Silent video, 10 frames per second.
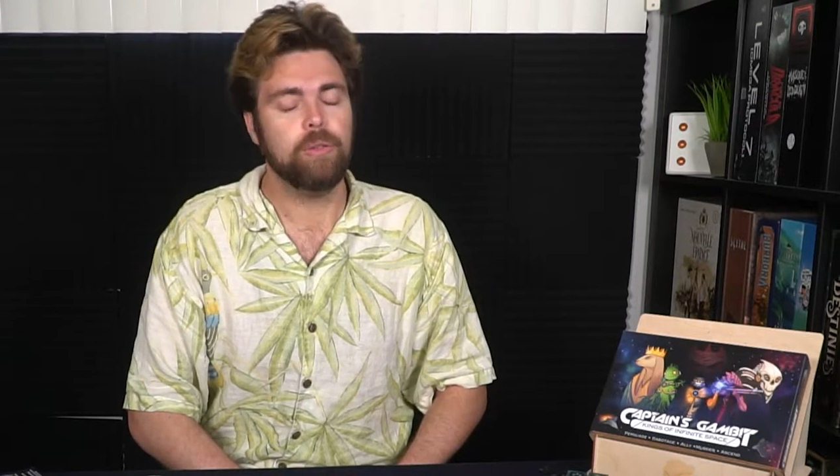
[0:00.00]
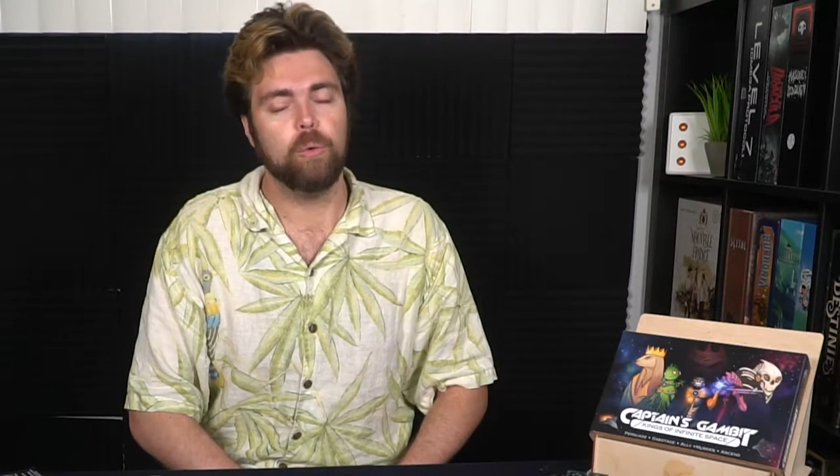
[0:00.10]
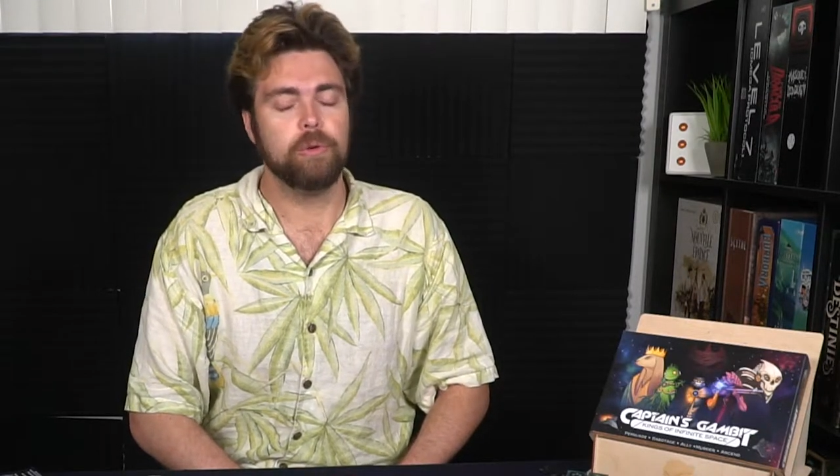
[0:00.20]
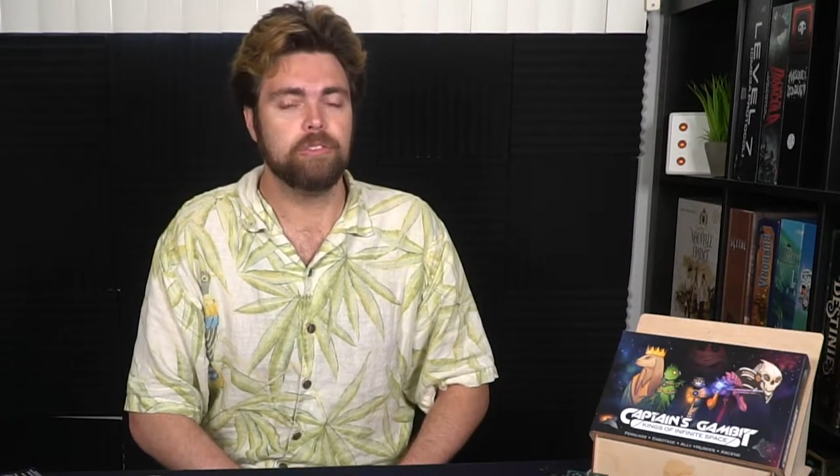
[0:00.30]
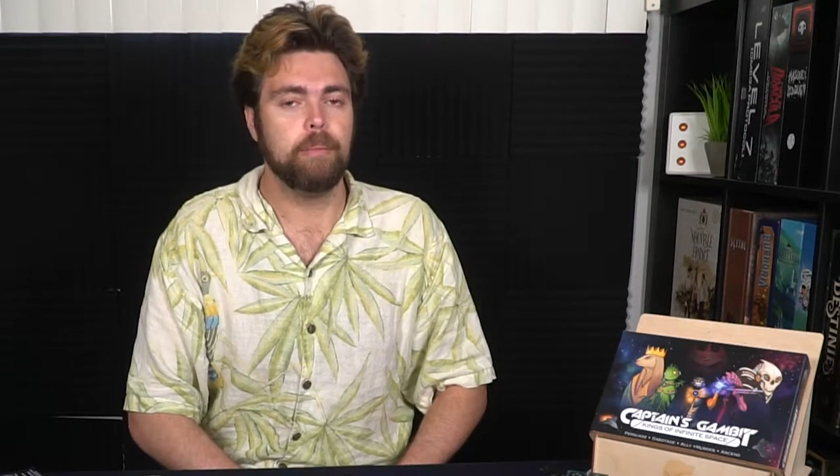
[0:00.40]

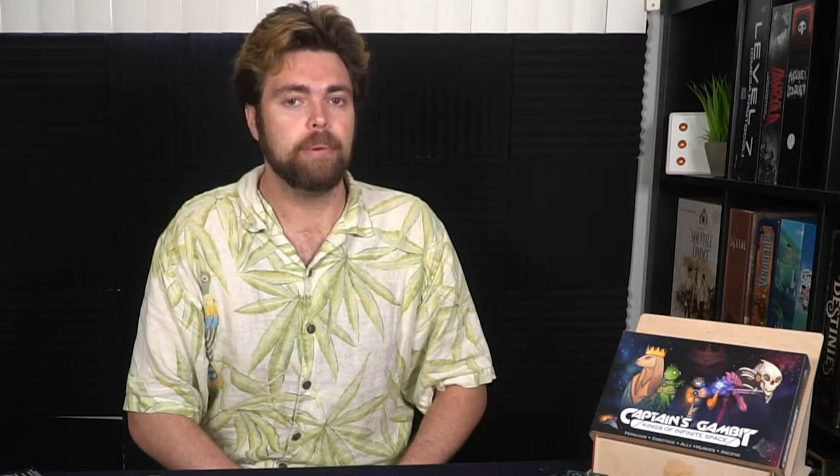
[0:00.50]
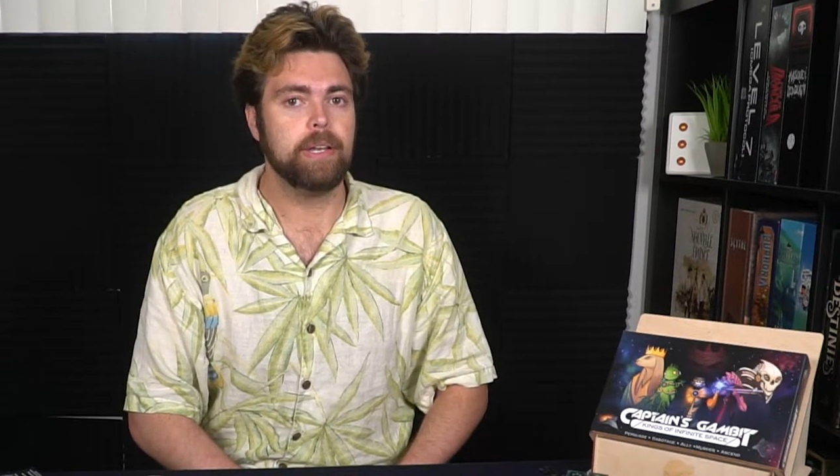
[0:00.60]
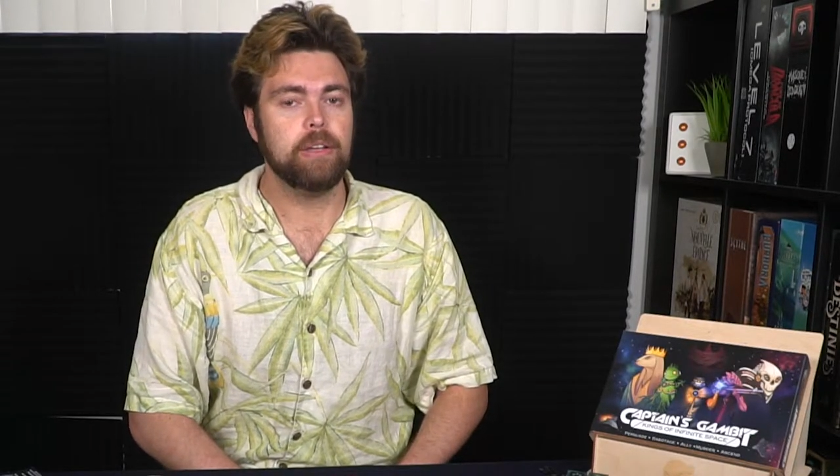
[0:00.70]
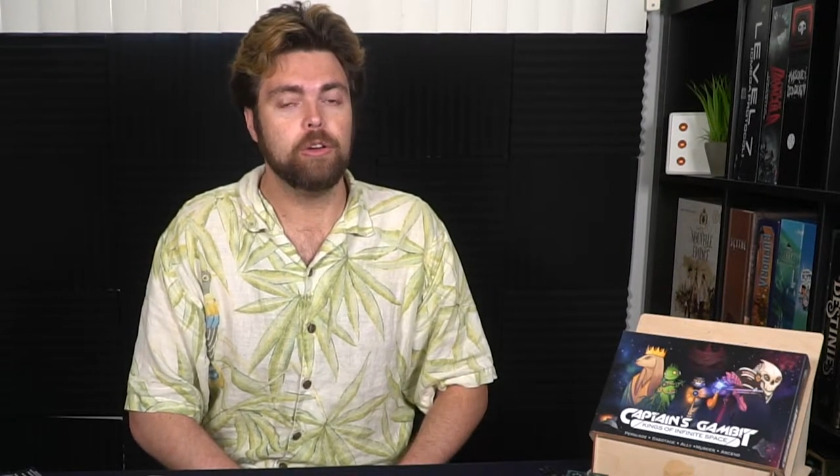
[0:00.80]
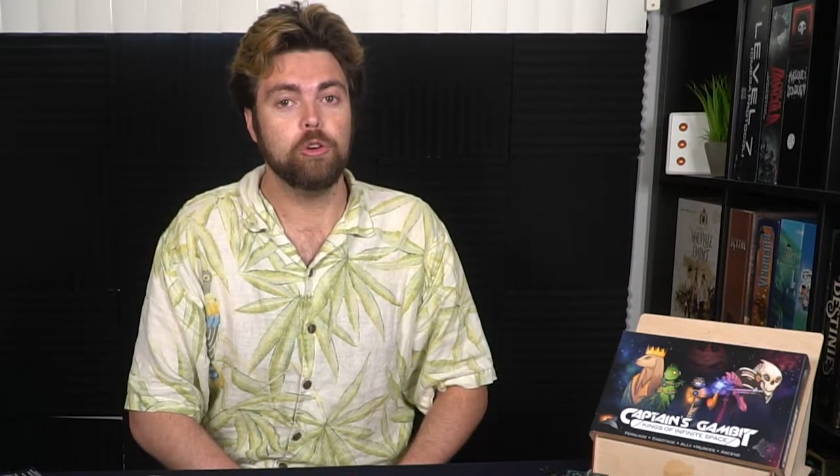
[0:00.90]
or
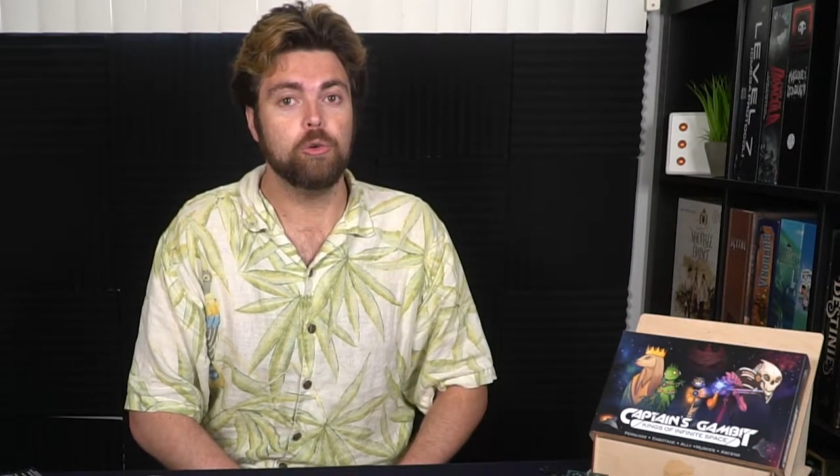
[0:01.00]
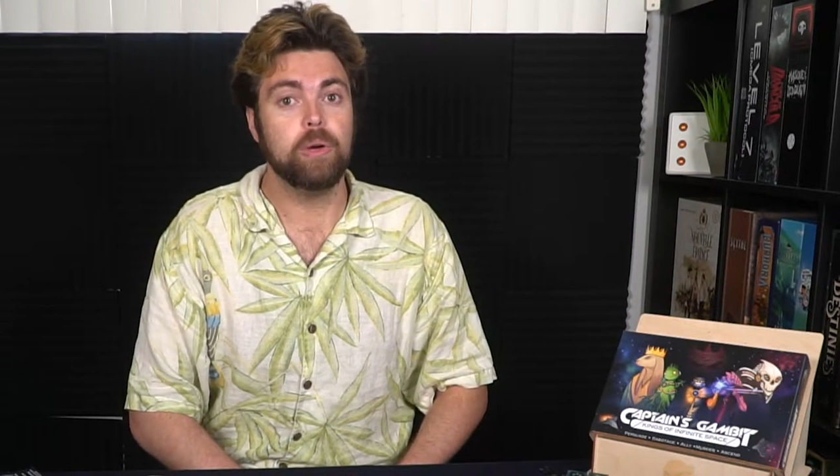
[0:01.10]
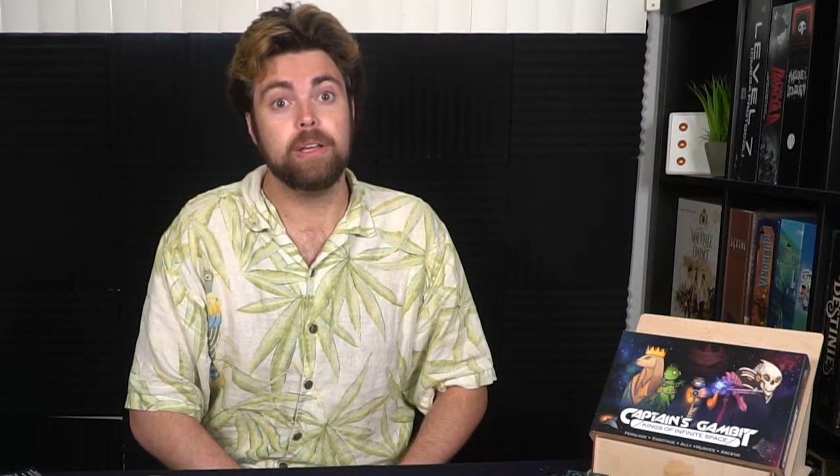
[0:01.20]
somebody who